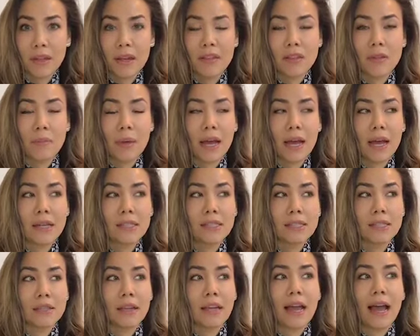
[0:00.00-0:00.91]
that in the
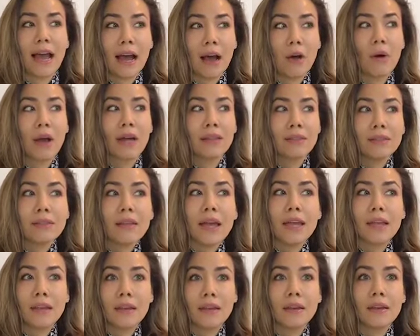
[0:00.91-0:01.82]
past, like how I
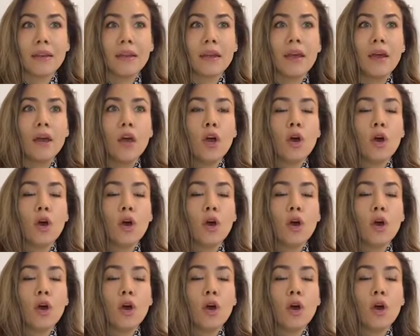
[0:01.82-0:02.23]
like it